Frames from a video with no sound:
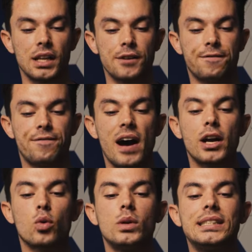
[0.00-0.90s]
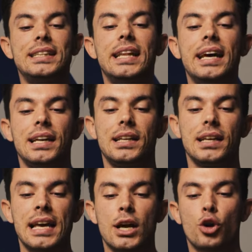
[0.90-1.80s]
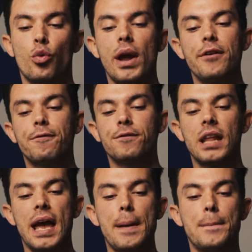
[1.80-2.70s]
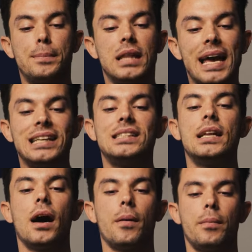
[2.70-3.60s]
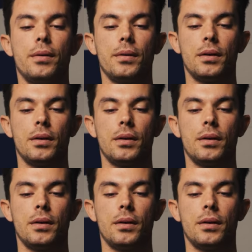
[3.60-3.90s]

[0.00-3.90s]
the fire was lit and a great flame blazed up.